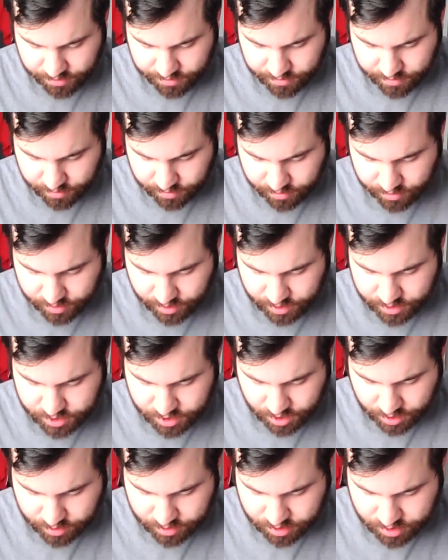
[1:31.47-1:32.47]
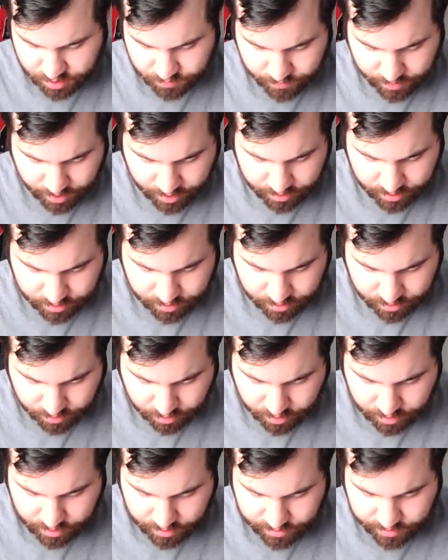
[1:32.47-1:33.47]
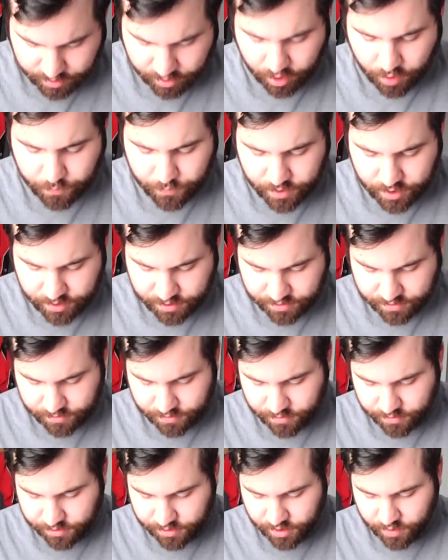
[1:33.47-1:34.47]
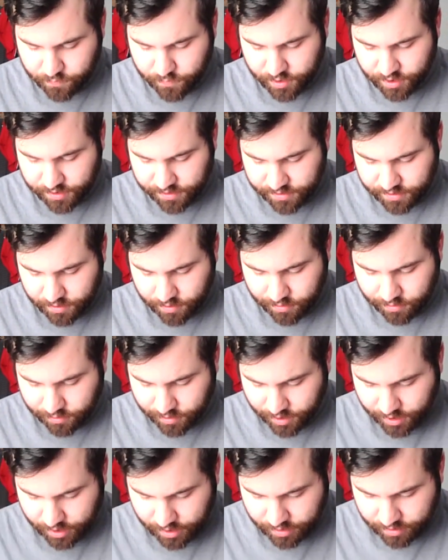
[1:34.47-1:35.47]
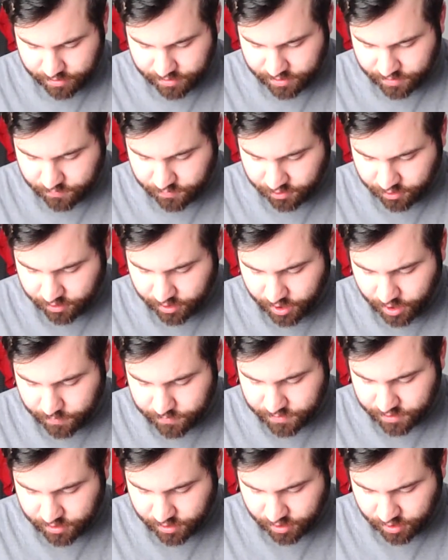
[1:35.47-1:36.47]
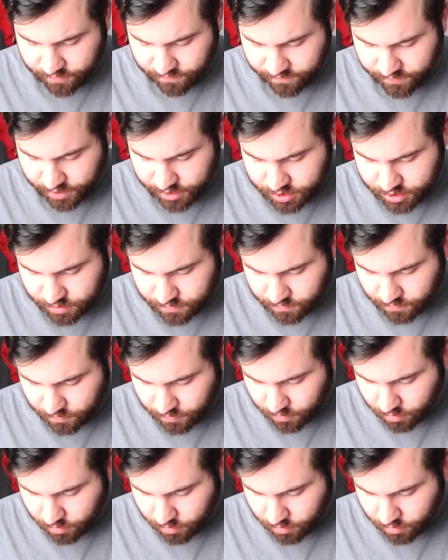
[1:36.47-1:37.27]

The Scotch-Irish demanded that all ministers and ministerial candidates subscribe to the confession.